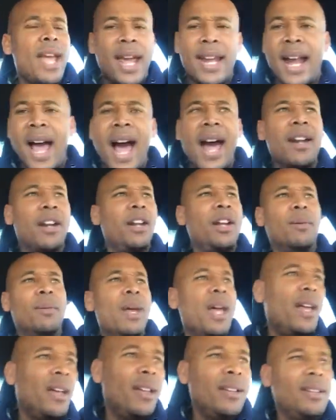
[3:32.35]
and honor them.
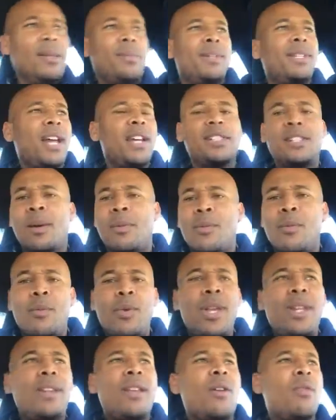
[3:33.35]
Let me tell you something.
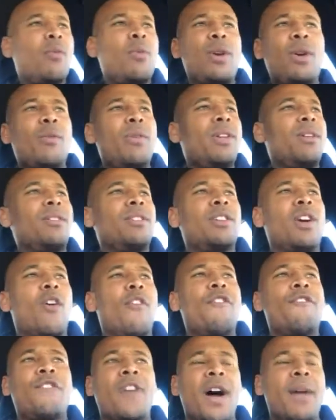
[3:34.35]
We, we, we
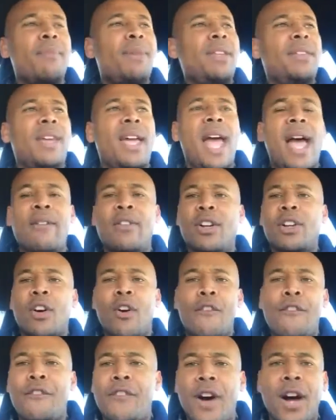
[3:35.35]
GoFundMe, they have a
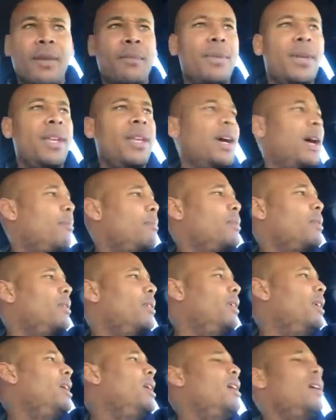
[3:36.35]
GoFundMe up.
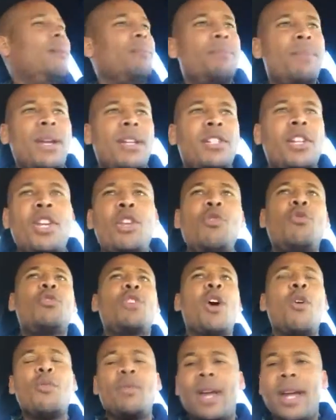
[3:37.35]
Make sure you
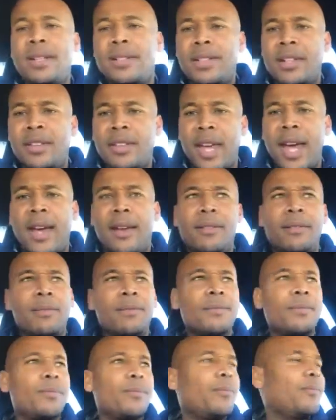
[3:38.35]
donate to that
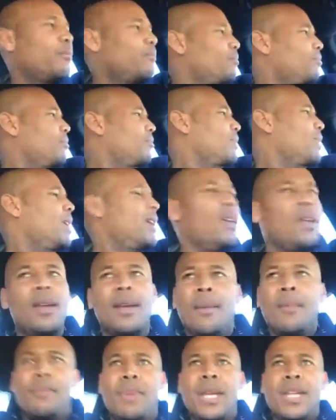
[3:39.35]

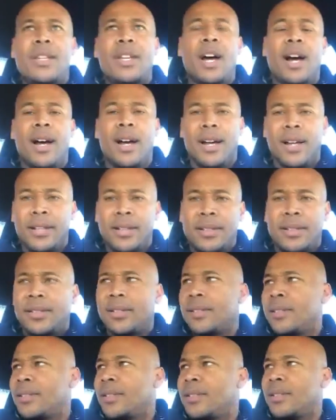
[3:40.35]

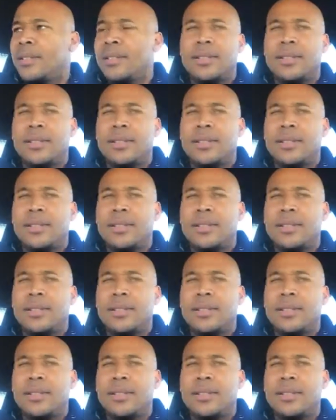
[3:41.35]
because